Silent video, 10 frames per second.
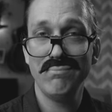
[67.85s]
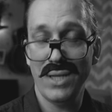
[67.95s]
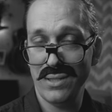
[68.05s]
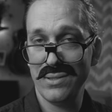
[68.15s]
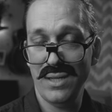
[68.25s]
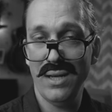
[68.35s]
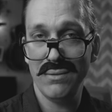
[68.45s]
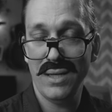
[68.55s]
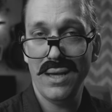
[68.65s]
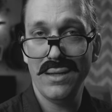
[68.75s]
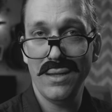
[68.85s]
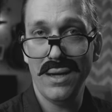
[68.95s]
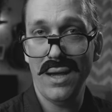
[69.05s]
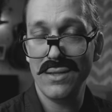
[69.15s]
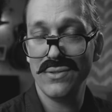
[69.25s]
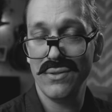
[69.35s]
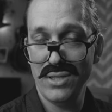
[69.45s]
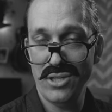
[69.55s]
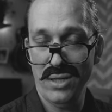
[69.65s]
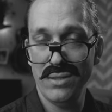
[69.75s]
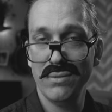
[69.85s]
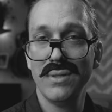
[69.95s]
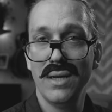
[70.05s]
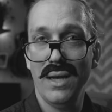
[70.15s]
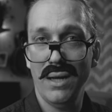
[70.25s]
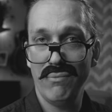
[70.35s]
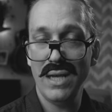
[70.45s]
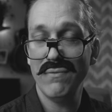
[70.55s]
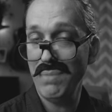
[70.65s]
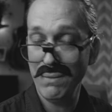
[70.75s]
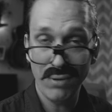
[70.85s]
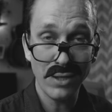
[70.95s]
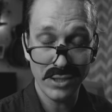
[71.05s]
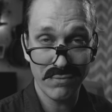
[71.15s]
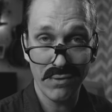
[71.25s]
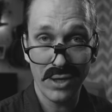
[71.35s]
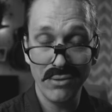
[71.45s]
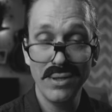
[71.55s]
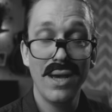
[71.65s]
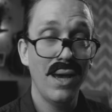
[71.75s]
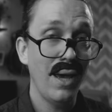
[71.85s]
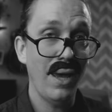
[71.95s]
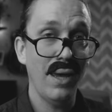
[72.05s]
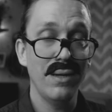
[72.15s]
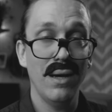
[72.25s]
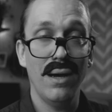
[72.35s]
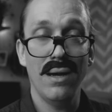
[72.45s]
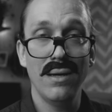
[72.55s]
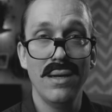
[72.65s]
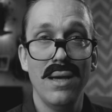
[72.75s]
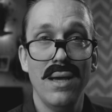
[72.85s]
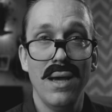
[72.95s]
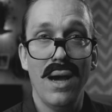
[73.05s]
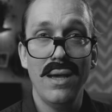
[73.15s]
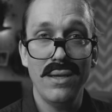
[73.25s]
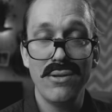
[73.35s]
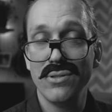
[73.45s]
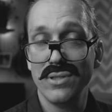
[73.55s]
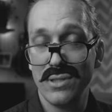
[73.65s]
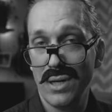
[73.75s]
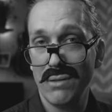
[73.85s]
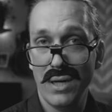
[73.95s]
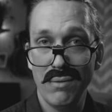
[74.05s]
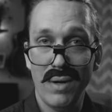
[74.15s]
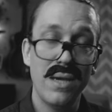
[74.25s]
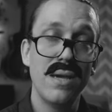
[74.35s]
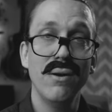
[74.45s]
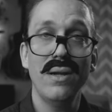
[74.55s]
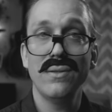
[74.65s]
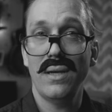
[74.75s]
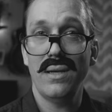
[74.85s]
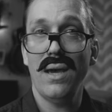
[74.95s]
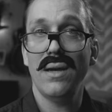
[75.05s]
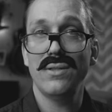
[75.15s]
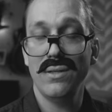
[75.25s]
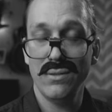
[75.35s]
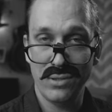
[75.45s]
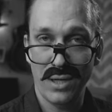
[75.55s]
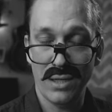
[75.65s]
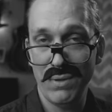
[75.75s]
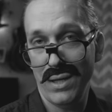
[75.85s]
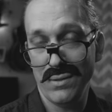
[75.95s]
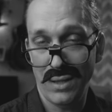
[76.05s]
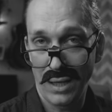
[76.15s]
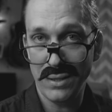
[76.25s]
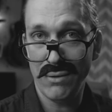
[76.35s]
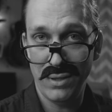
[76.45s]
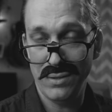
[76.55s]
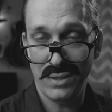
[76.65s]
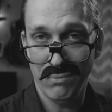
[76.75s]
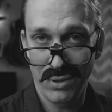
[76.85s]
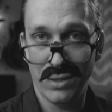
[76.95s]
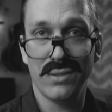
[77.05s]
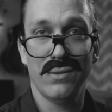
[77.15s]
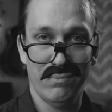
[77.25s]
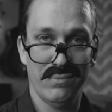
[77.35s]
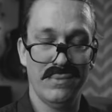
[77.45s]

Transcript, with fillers: Yes, yeah, and uh, it's legit. And we have a big project for you, and uh, I think you should start on right away. Here is a cashier's check, because that's how Disney works.